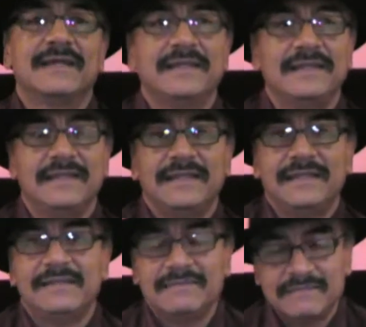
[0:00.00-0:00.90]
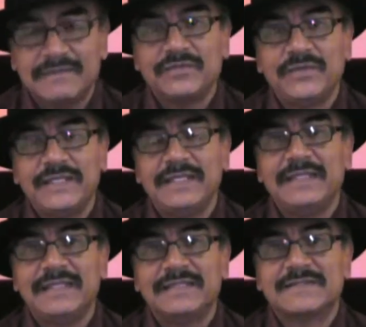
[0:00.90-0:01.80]
it really
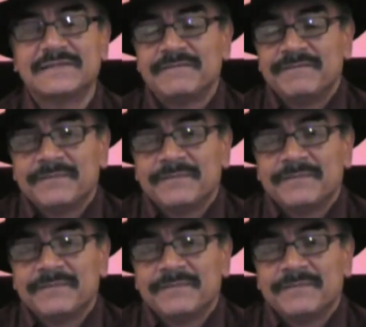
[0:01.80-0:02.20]
is